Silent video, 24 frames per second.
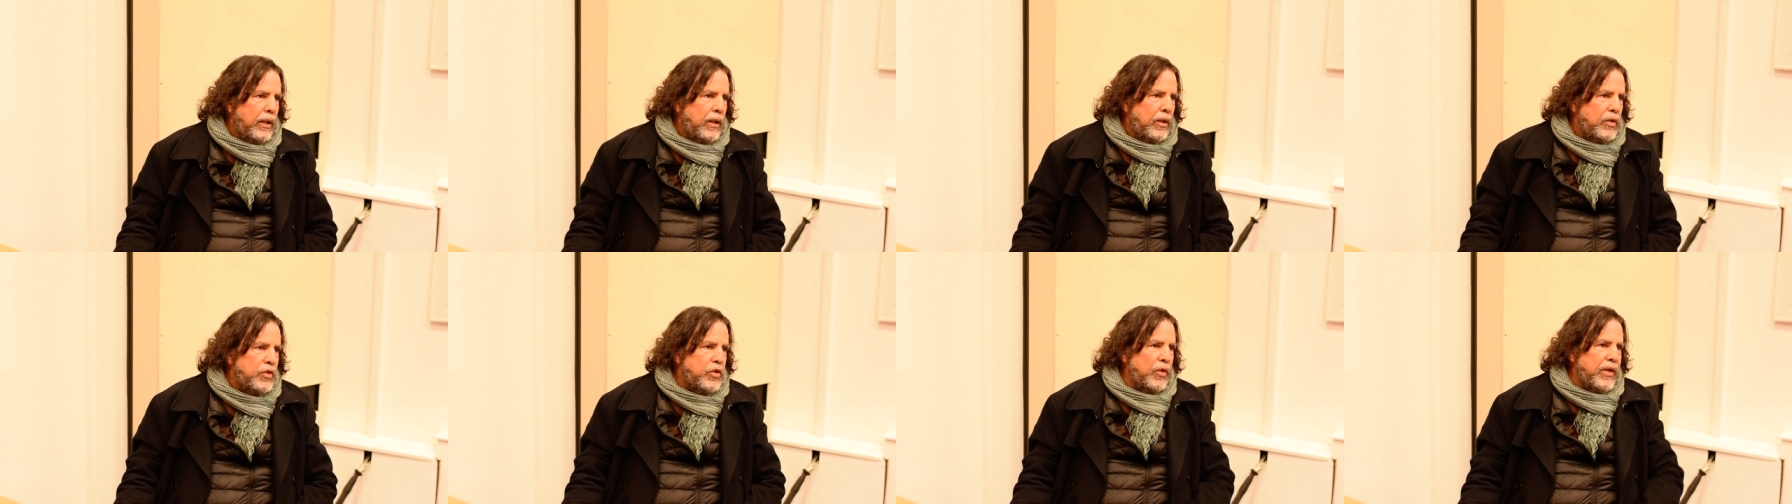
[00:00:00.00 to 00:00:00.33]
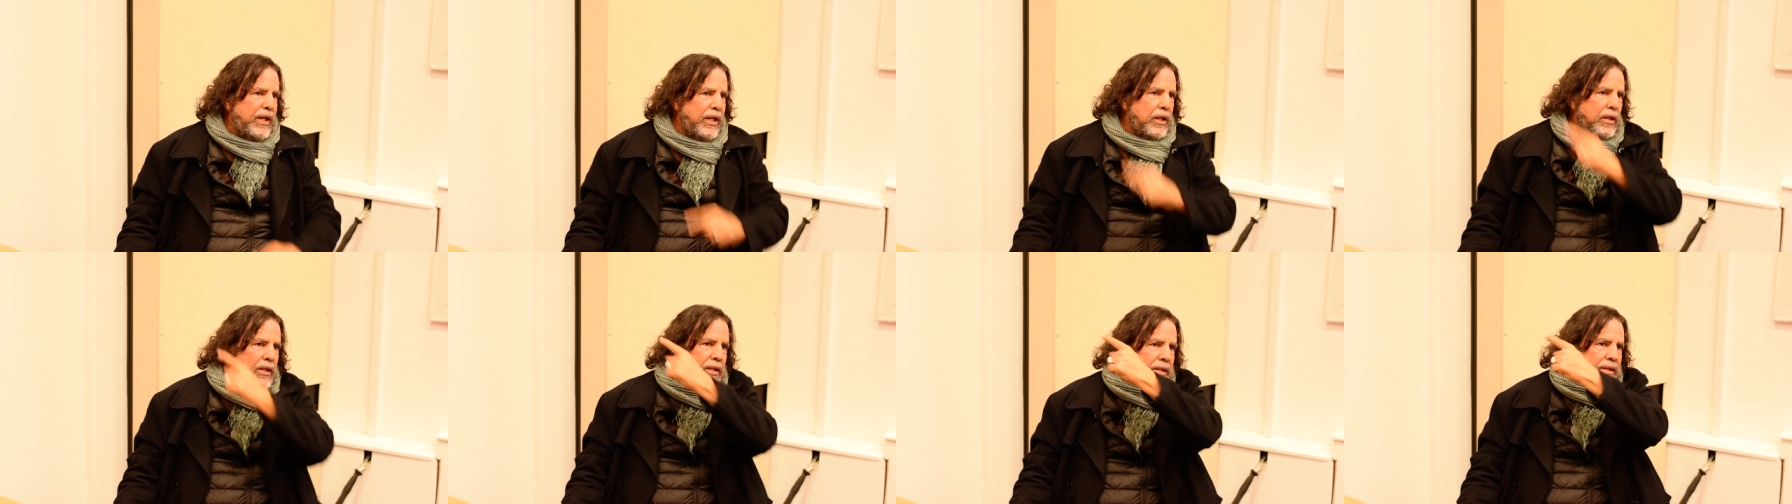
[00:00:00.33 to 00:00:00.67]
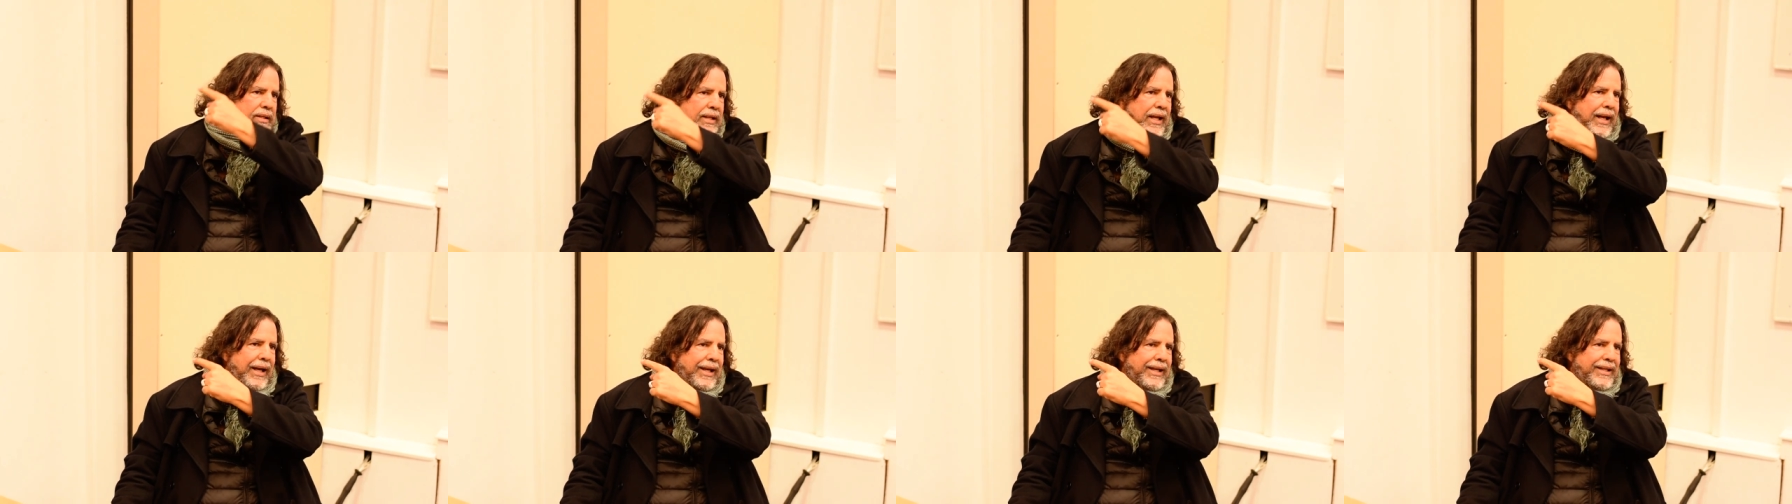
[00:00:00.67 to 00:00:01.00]
So here
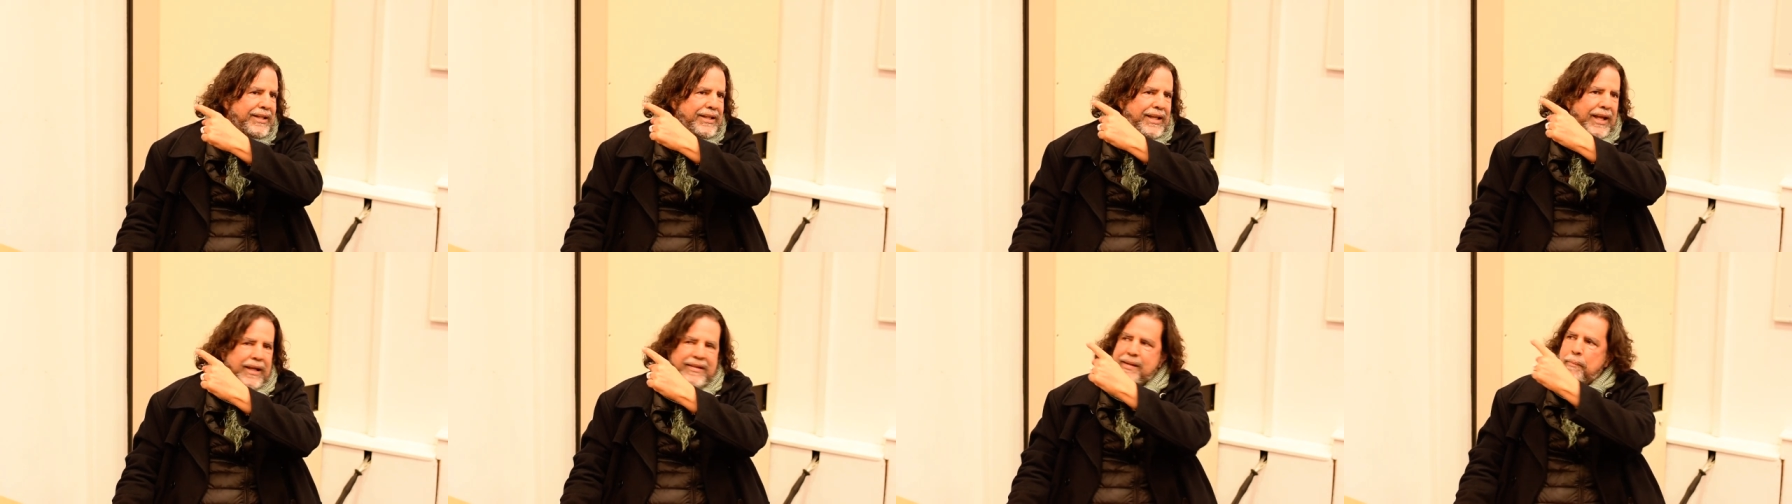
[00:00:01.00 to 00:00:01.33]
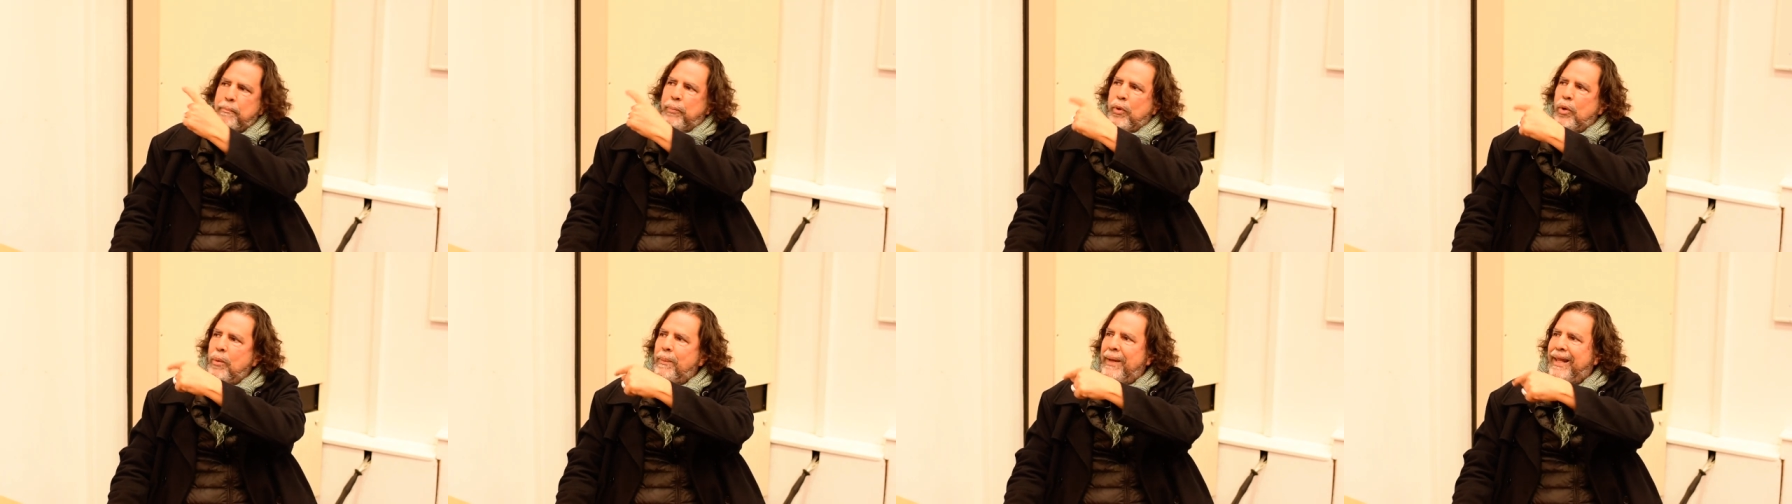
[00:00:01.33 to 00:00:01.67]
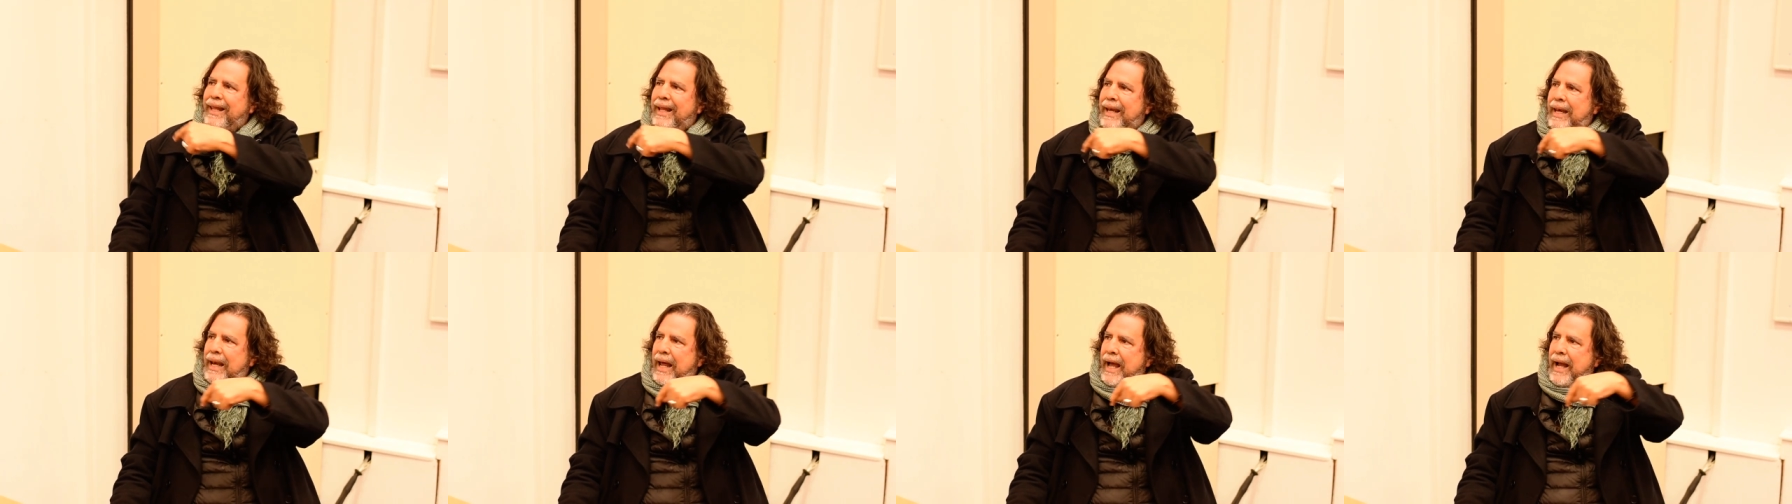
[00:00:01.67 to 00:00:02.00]
is the
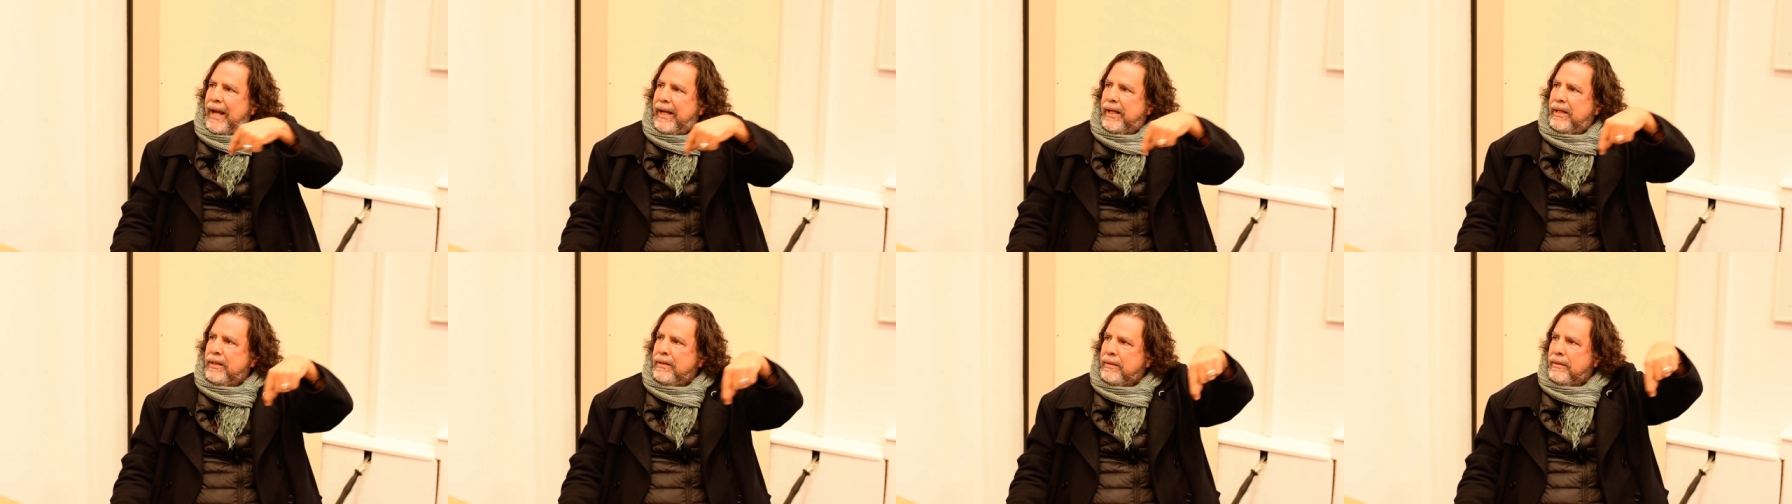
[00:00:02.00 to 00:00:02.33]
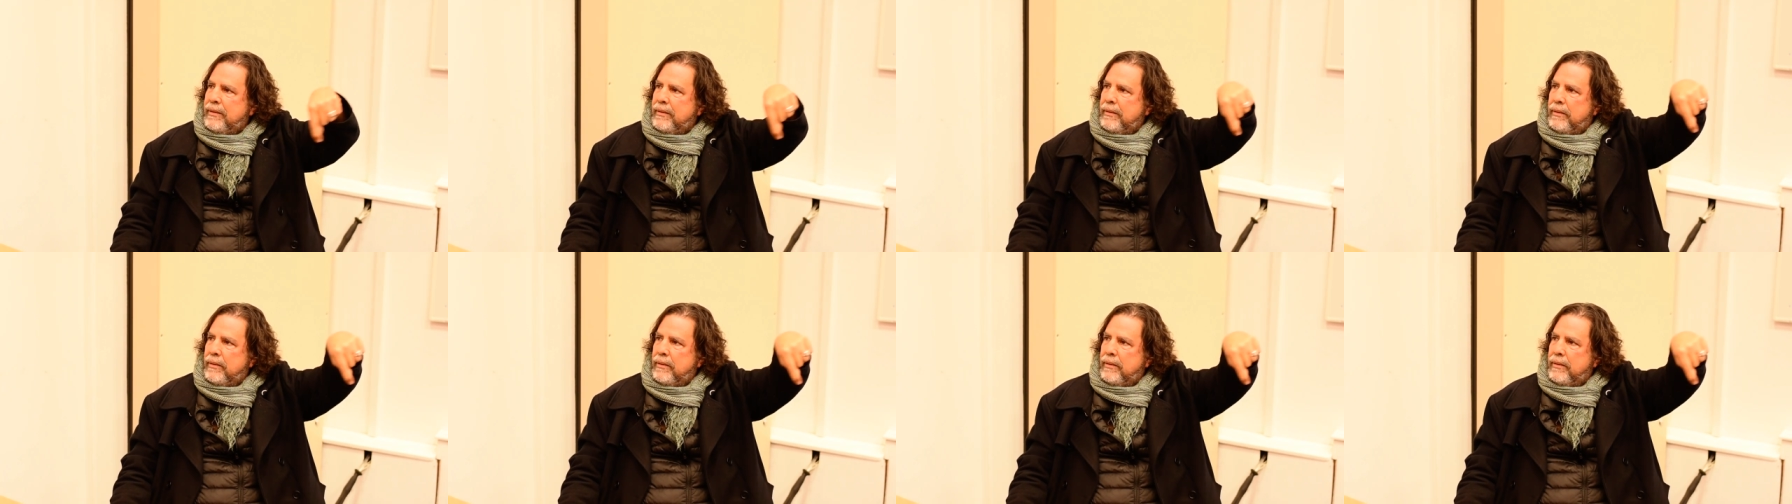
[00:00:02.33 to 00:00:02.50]
Sepúlveda line,